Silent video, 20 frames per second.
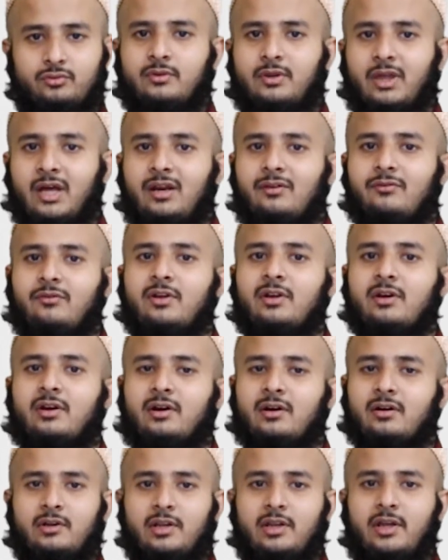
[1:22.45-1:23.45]
Then
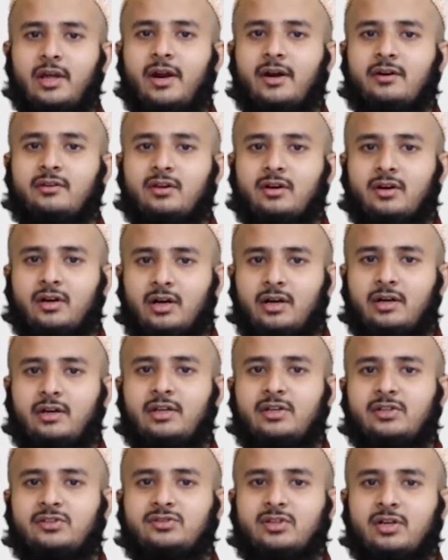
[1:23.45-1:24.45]
we create the
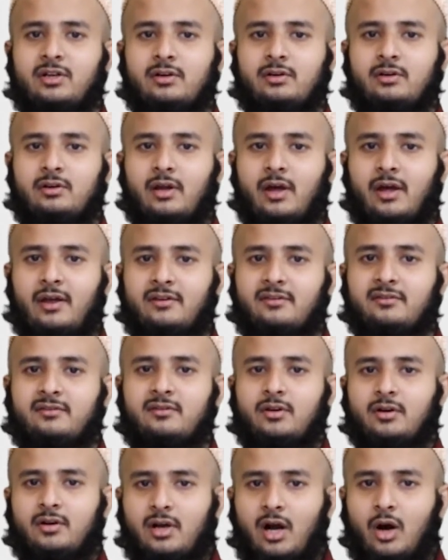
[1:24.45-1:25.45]
condition as
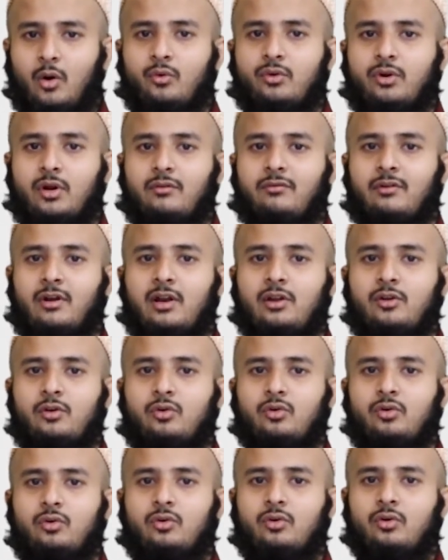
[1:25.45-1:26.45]
the counter
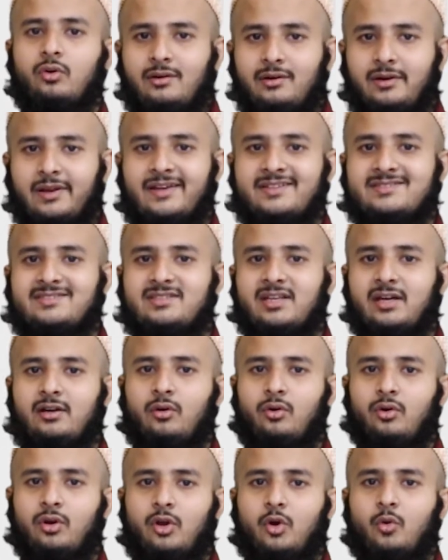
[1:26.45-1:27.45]
value less than
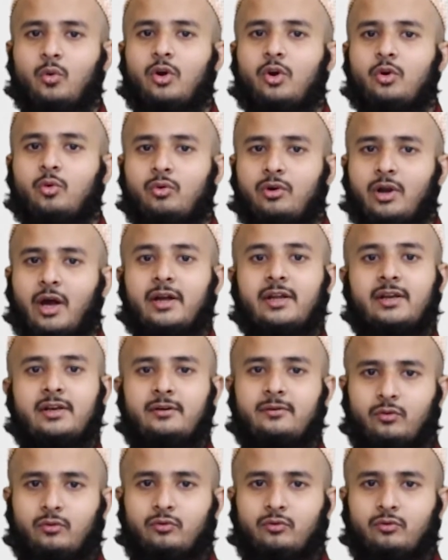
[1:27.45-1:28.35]
or equal to 9.